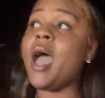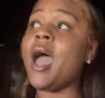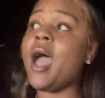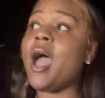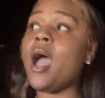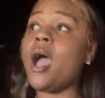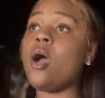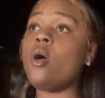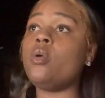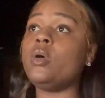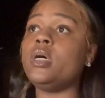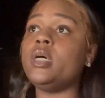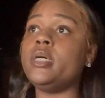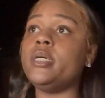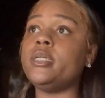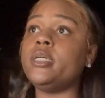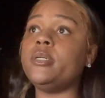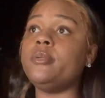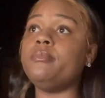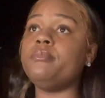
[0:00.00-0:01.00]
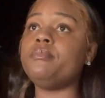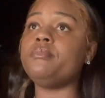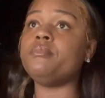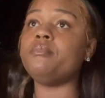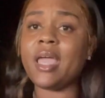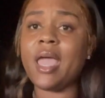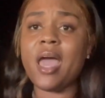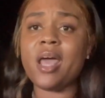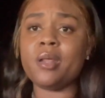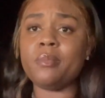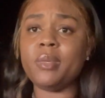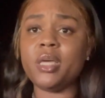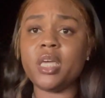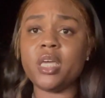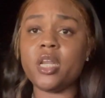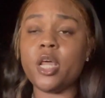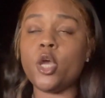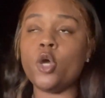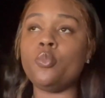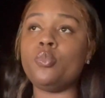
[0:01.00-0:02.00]
how um academy
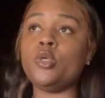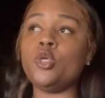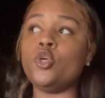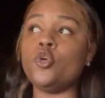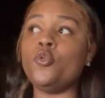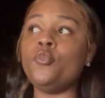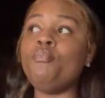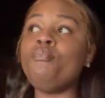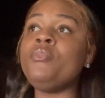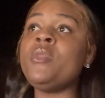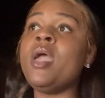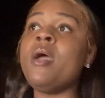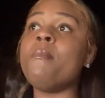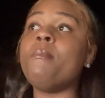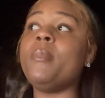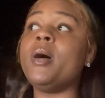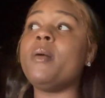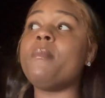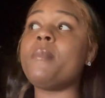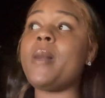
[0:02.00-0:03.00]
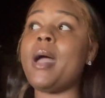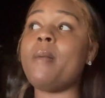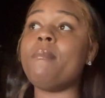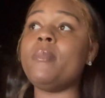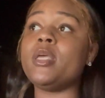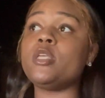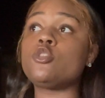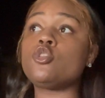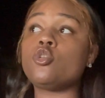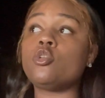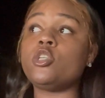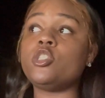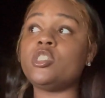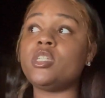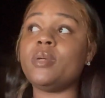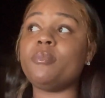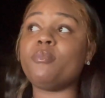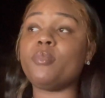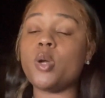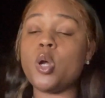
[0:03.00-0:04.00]
can help you but my
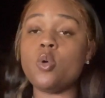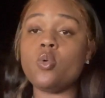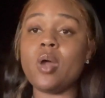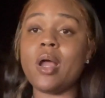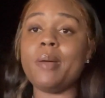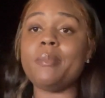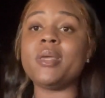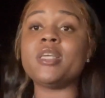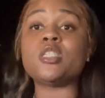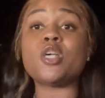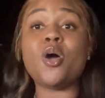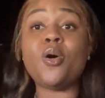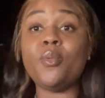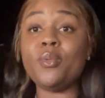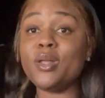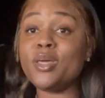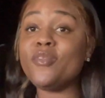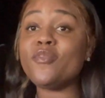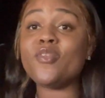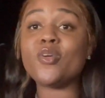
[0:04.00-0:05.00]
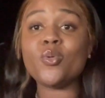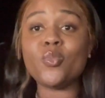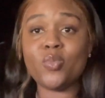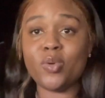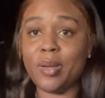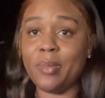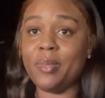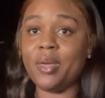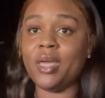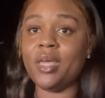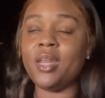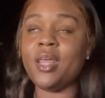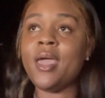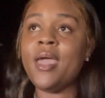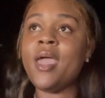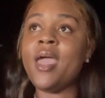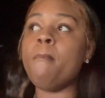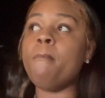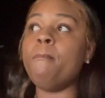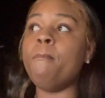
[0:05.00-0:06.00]
mentorship program is only for women
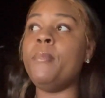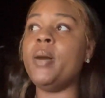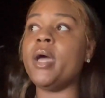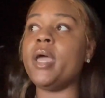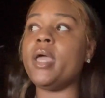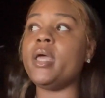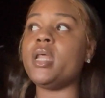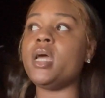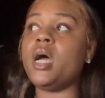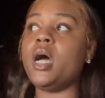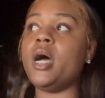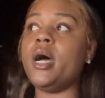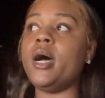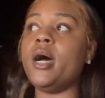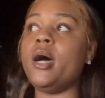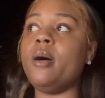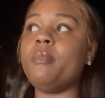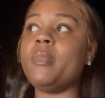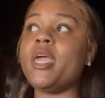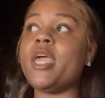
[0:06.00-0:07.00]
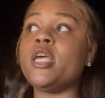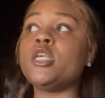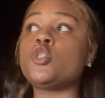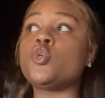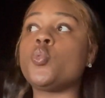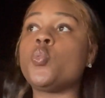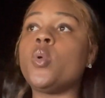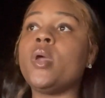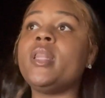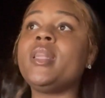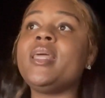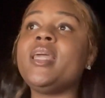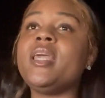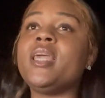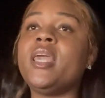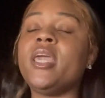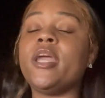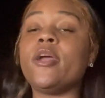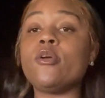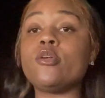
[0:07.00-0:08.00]
but um it's really
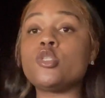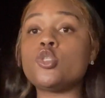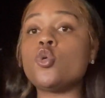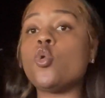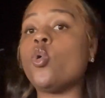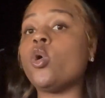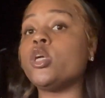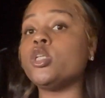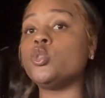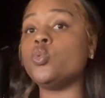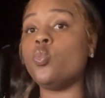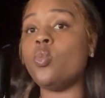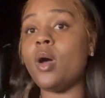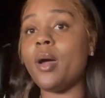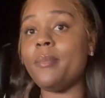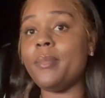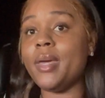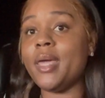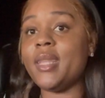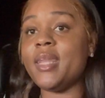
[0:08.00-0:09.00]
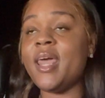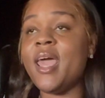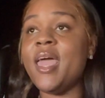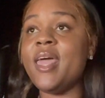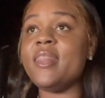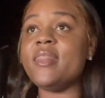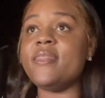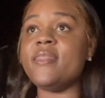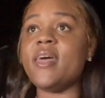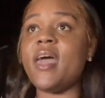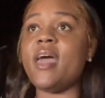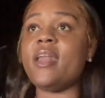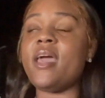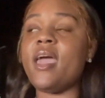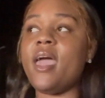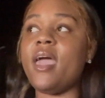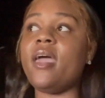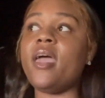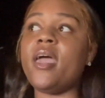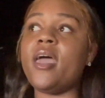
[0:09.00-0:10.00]
geared towards women that
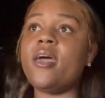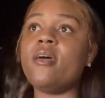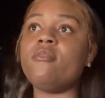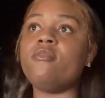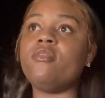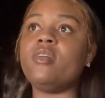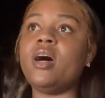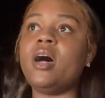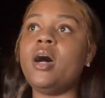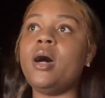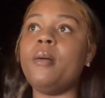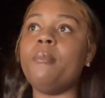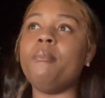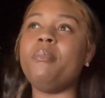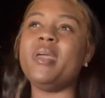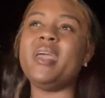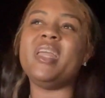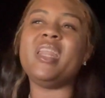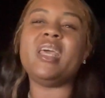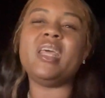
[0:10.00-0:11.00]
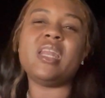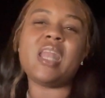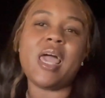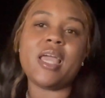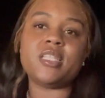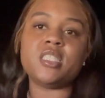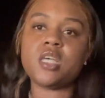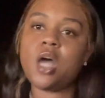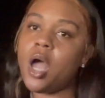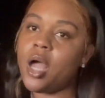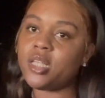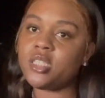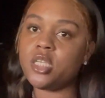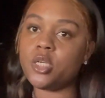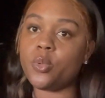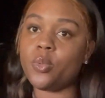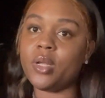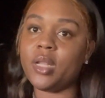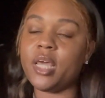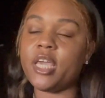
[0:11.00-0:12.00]
have um been in like
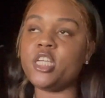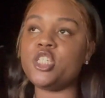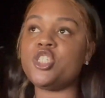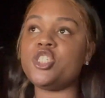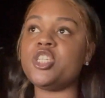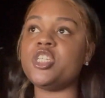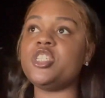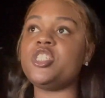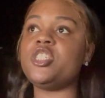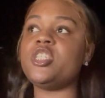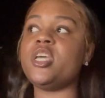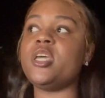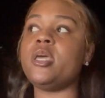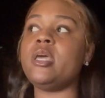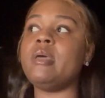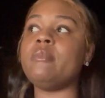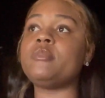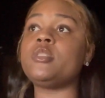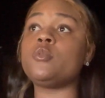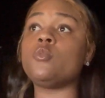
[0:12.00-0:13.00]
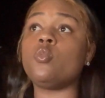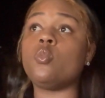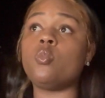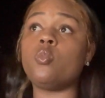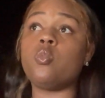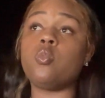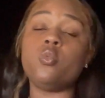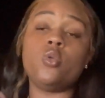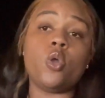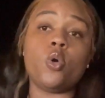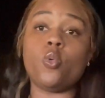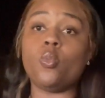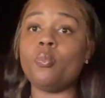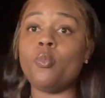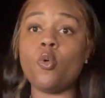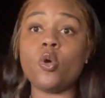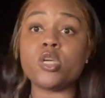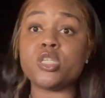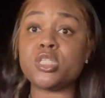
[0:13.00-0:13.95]
toxic relationships no, more